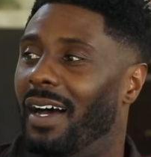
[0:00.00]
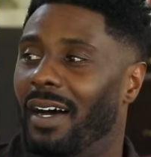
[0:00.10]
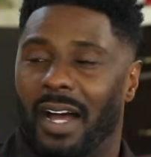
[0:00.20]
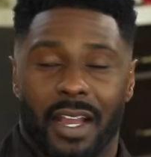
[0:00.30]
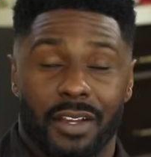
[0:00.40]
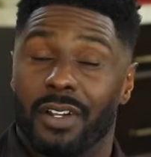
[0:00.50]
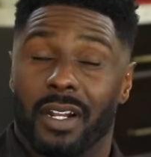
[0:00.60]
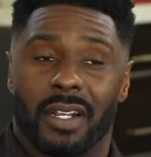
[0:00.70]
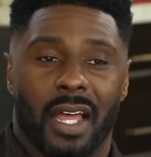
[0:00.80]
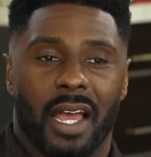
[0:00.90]
I hear
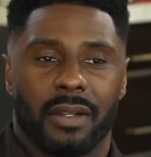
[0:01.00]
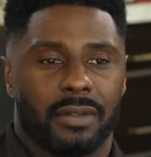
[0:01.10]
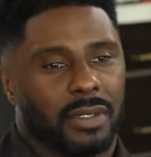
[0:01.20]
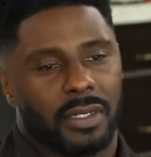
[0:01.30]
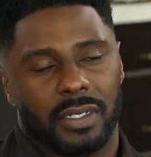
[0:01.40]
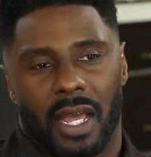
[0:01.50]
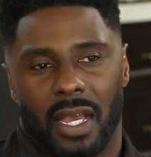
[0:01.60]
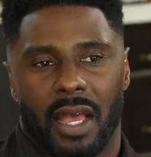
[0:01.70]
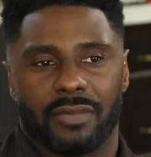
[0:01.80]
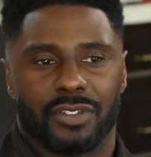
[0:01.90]
that a lot.
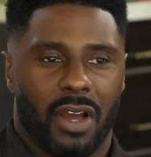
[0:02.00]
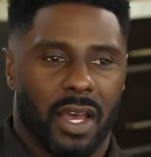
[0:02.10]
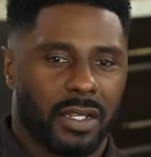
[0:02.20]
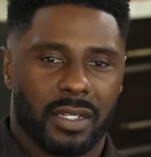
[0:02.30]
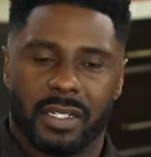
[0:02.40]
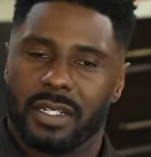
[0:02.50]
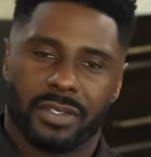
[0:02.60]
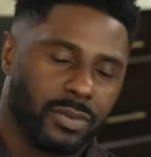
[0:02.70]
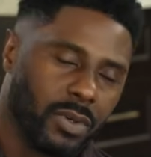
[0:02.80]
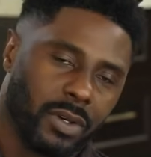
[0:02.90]
Doc, I've tried it. It
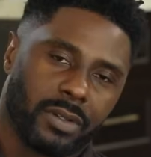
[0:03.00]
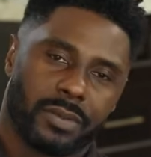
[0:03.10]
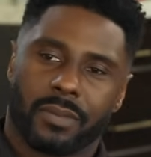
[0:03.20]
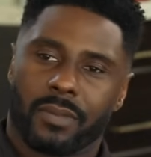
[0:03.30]
doesn't work.